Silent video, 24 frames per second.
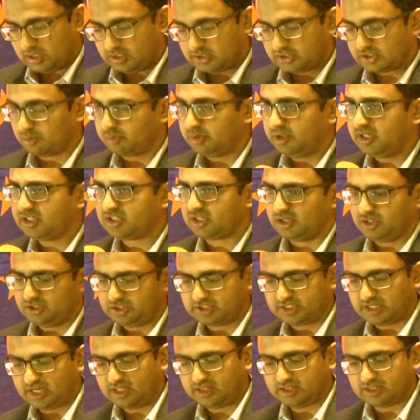So please
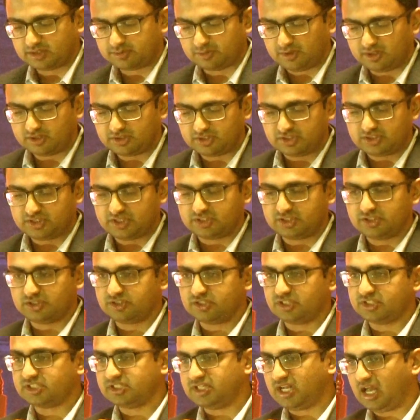understand this, brothers and
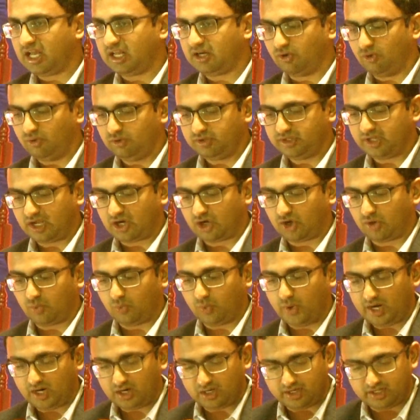sisters. It's not only our
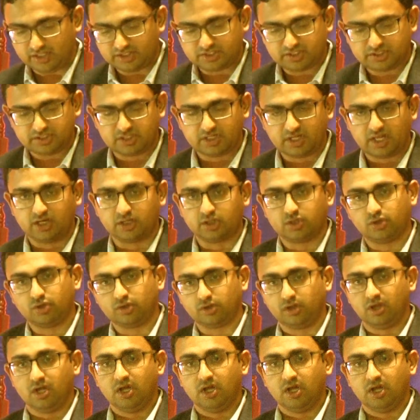awareness and